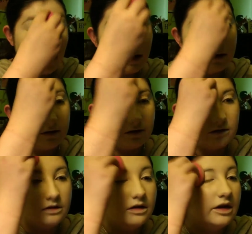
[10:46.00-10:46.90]
And
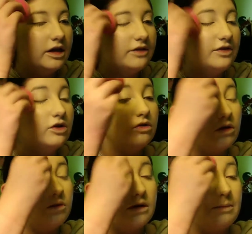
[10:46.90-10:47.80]
if you don't
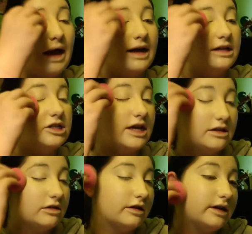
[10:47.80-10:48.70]
know what a package
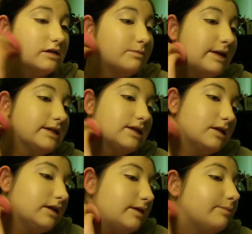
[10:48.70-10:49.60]
handler is,
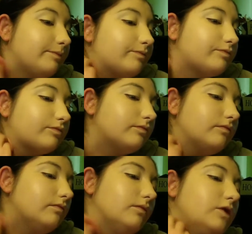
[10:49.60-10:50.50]
basically,
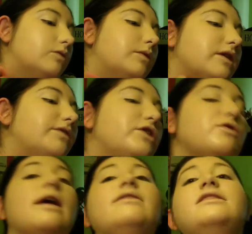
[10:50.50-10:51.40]
whenever
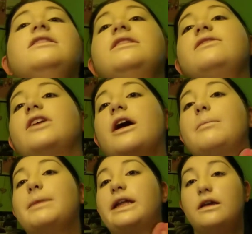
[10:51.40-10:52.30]
you have a deliver
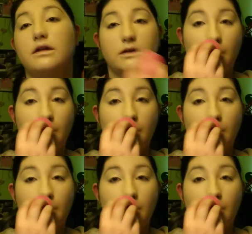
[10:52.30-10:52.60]
company,